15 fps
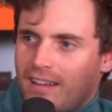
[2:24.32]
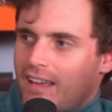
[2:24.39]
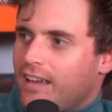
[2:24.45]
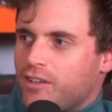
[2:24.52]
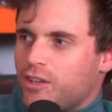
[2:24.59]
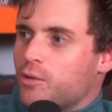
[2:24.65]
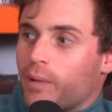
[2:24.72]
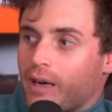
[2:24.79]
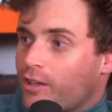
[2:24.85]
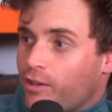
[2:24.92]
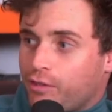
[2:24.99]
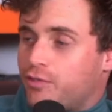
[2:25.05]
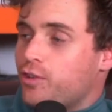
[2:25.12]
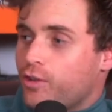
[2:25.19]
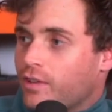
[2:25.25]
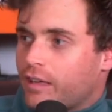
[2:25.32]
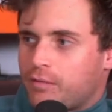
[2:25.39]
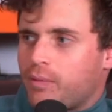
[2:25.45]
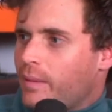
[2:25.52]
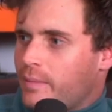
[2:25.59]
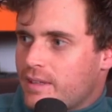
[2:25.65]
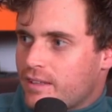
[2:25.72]
you might have got a few,
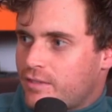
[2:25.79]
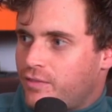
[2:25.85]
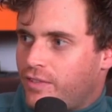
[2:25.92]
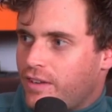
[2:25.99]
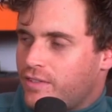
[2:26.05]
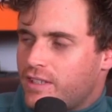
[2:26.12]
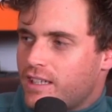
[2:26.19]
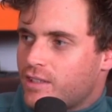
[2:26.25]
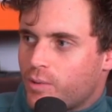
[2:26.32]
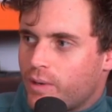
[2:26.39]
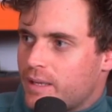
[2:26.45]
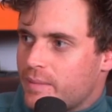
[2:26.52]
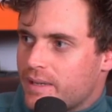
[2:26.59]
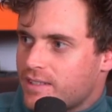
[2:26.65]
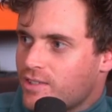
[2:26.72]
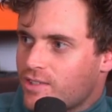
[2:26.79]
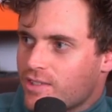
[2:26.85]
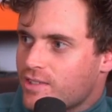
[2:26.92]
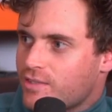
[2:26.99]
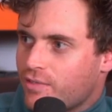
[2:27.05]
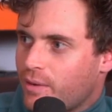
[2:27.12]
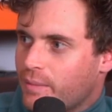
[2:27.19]
like maybe like 50, 20
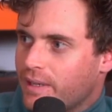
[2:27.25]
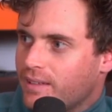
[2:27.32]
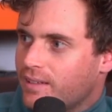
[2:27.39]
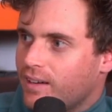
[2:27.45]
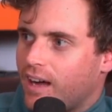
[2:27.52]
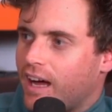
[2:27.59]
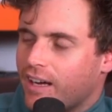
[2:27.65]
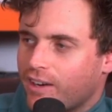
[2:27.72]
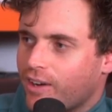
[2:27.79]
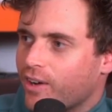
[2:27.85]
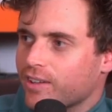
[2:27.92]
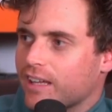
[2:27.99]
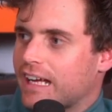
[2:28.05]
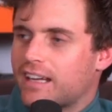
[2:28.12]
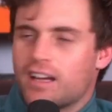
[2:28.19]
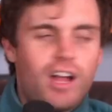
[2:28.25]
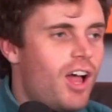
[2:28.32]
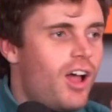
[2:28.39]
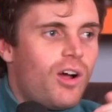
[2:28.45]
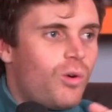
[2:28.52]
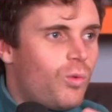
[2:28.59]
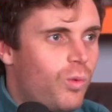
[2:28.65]
messages from it. I don't know. Like
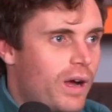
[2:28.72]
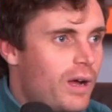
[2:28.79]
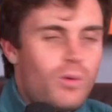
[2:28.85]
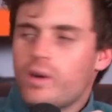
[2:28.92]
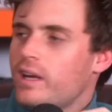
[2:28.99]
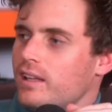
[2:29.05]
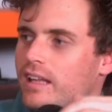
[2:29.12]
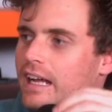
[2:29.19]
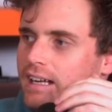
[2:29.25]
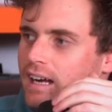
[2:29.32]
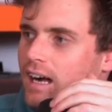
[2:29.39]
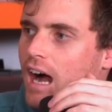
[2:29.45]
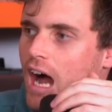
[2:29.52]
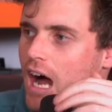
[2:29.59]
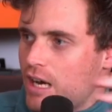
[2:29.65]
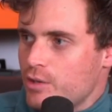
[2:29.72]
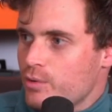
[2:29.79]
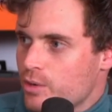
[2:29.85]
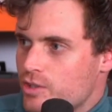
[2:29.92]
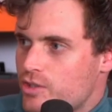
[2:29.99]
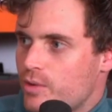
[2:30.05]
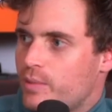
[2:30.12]
it's different when you get like
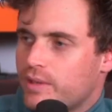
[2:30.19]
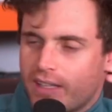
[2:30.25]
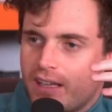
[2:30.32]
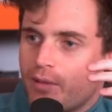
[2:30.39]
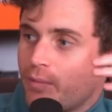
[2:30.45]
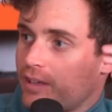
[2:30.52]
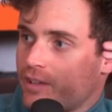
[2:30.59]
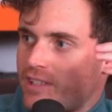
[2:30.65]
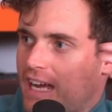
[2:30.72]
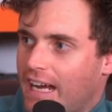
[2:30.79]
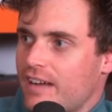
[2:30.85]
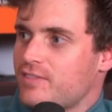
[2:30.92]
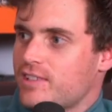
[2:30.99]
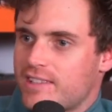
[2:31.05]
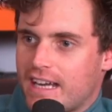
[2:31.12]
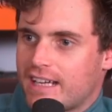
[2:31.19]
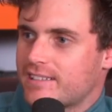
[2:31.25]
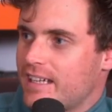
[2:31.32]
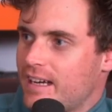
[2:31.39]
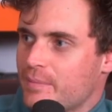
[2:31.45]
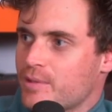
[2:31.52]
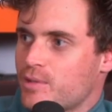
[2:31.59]
hundreds within, and we have to take it
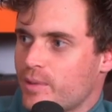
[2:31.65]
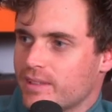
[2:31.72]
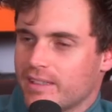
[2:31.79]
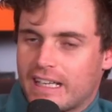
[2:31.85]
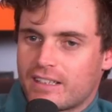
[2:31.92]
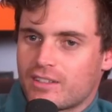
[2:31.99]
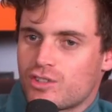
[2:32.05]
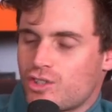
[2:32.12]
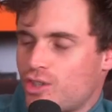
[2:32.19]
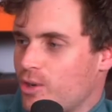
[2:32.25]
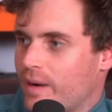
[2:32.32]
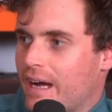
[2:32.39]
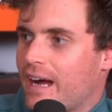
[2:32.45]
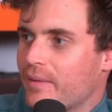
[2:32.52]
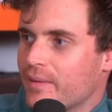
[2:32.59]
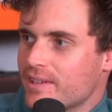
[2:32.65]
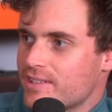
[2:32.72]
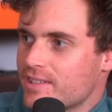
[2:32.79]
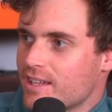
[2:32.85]
down between like 2 hours